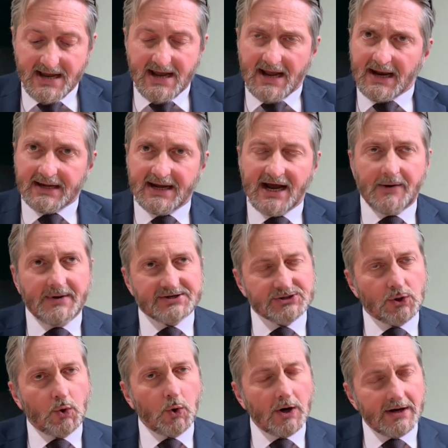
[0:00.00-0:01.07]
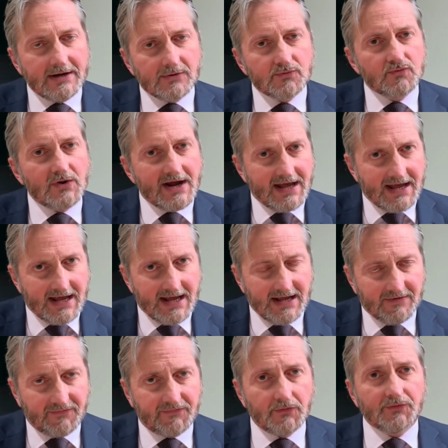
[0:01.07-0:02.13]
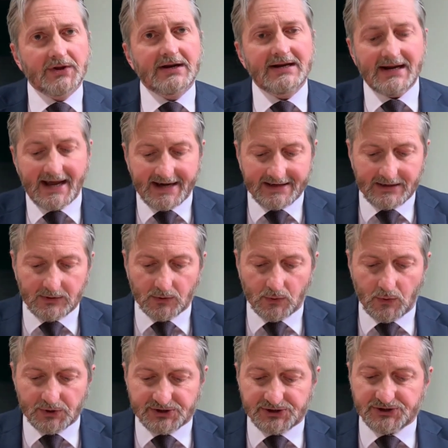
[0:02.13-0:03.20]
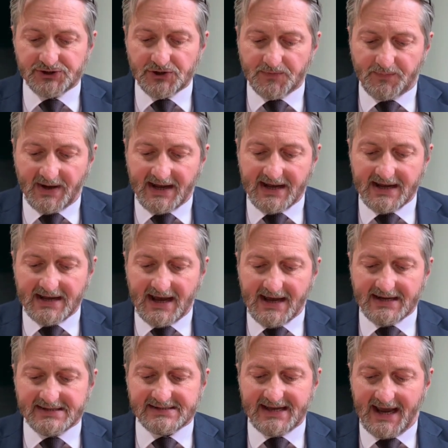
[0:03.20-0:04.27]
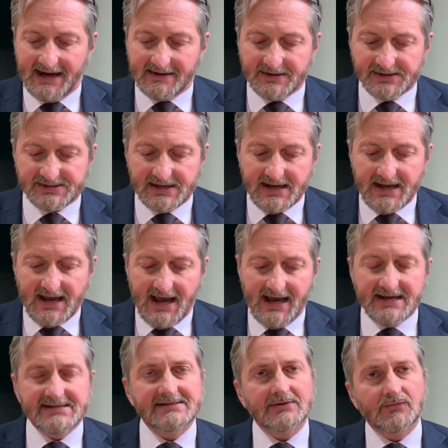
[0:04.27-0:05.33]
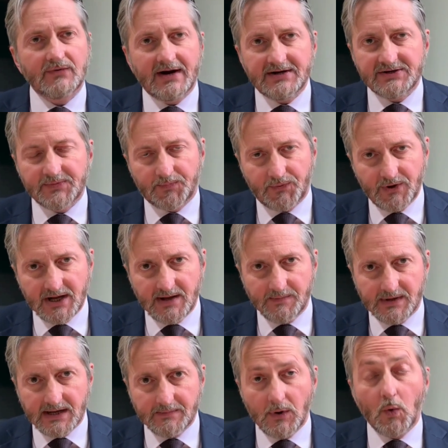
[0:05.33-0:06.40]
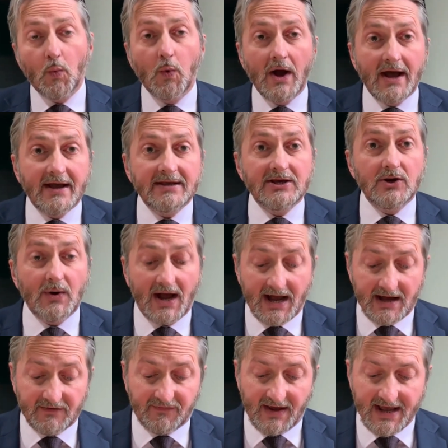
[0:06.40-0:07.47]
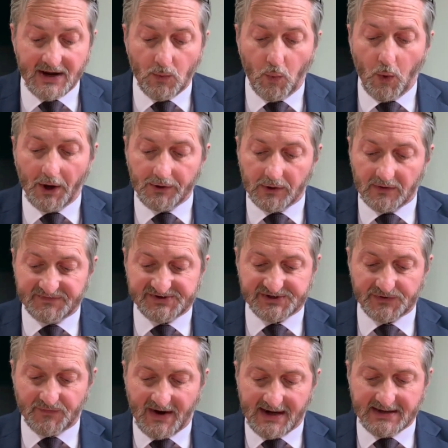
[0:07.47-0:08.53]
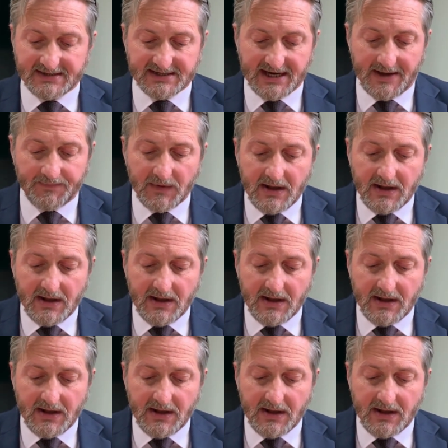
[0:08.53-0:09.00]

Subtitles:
Now, it's quite rare for the landlord to pay a tenant a surrender premium where you have a one-off surrender.